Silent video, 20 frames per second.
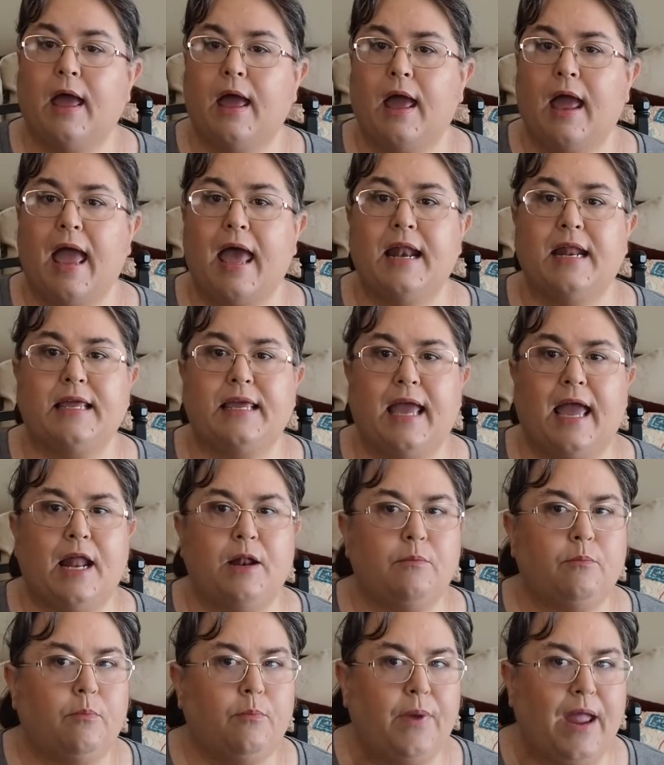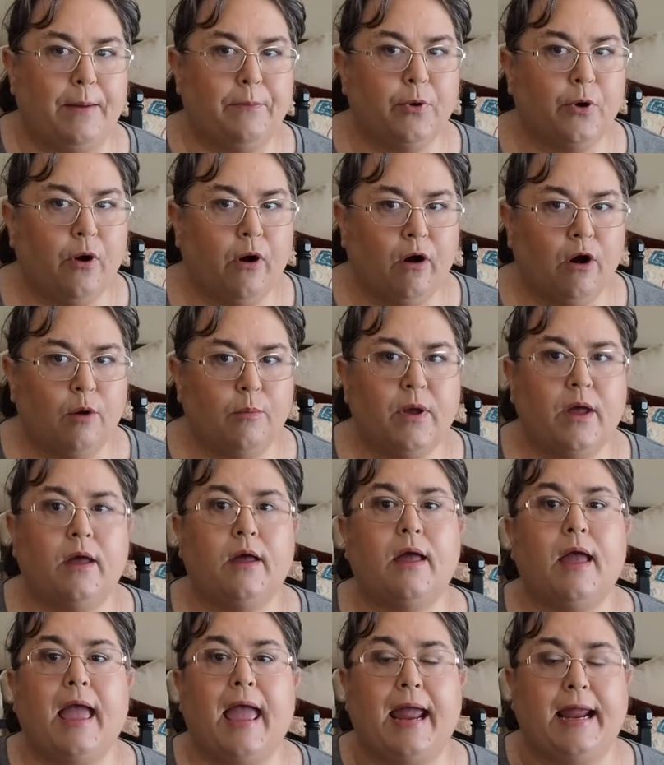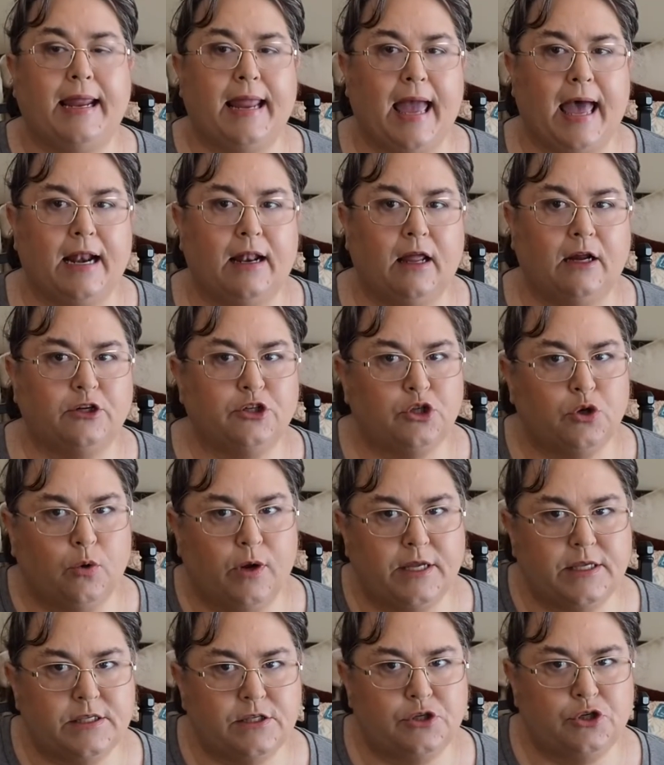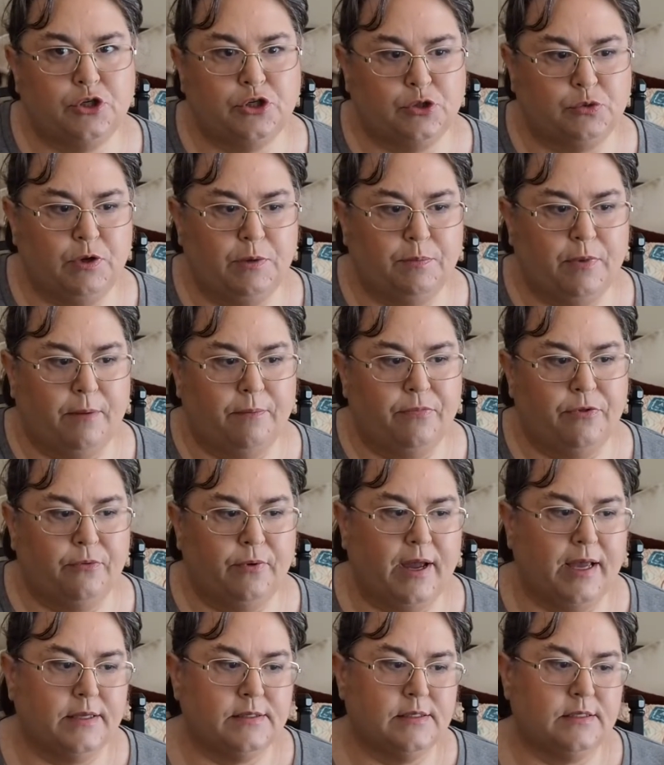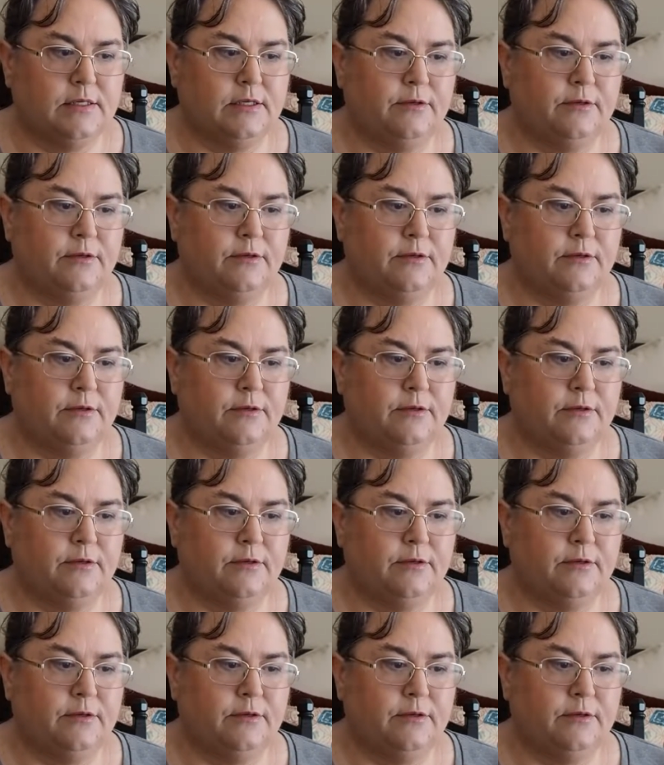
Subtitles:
And again, PaperKarma and Catalog Choice to sweep up the rest.